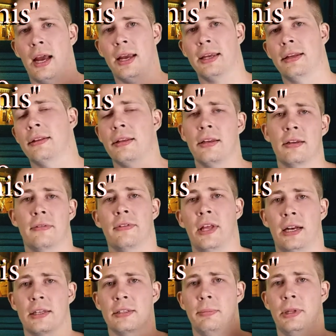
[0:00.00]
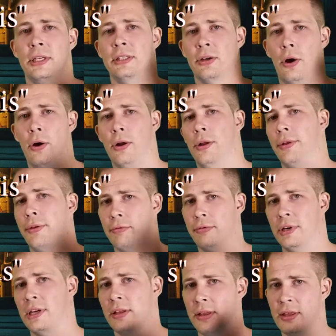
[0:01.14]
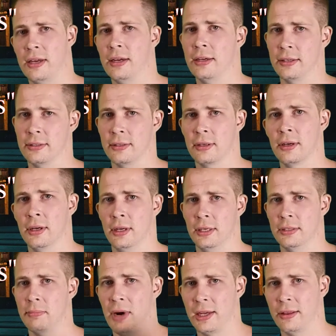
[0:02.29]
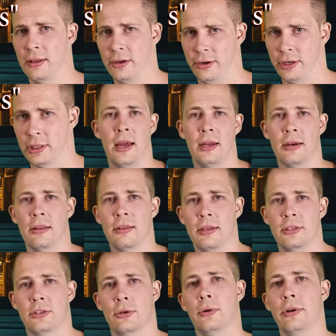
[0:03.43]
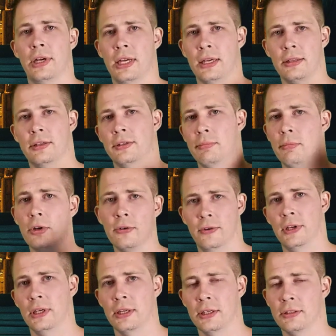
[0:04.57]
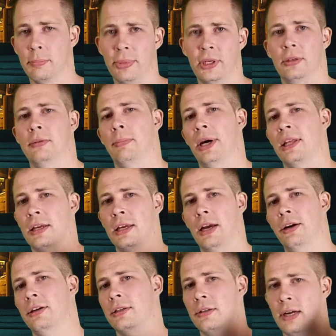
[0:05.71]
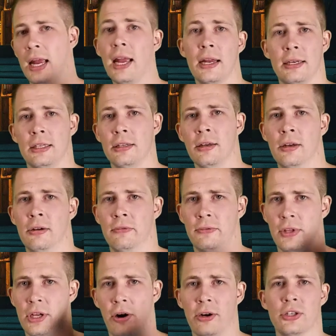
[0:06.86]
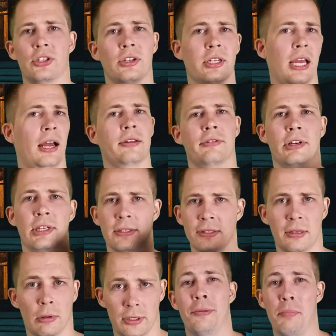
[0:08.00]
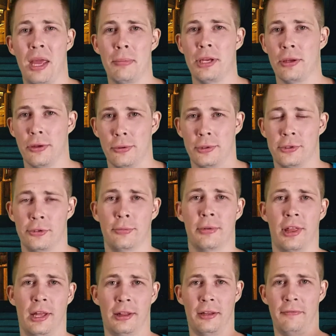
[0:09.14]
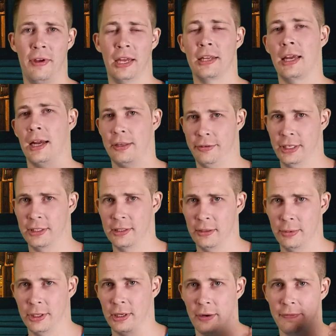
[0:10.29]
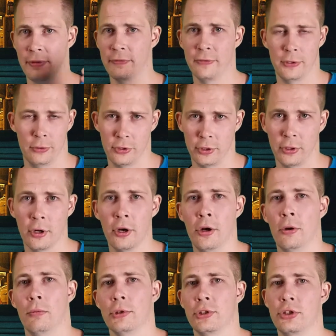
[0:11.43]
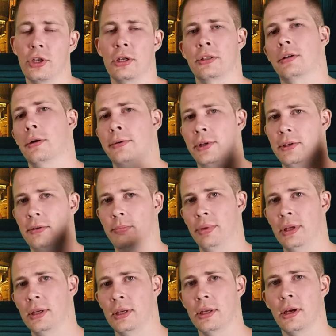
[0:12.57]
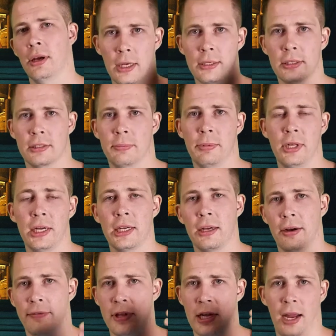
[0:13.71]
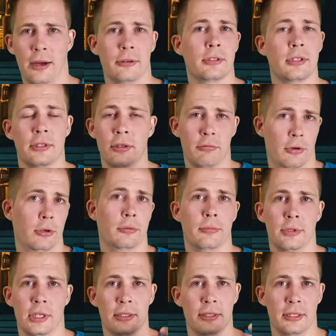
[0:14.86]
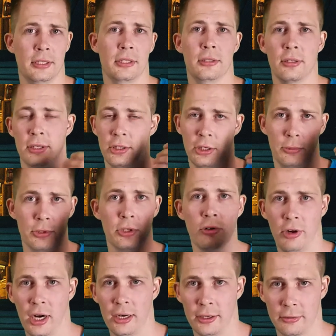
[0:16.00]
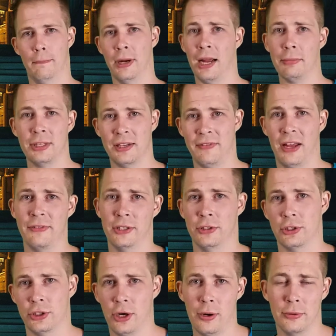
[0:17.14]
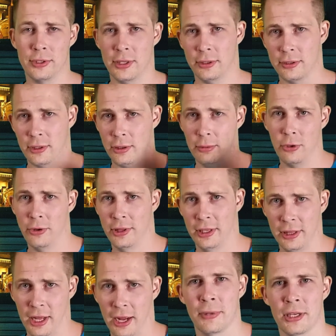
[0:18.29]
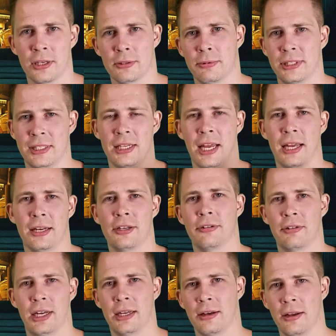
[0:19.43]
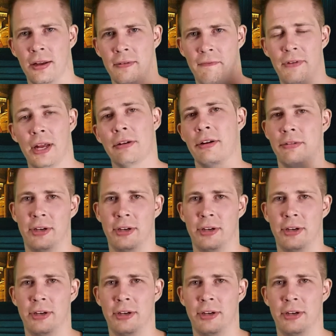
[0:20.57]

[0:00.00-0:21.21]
I can think of that explains all three things is my theory, that the story in this movie is built by the character Annie for the Archer Gallery exhibit. Maybe you assumed that the vague gallery exhibit of the future was just going to be a display of the houses and rooms and scenes that she was creating. But I believe evidence shows there's a little more than that, because we see Annie create very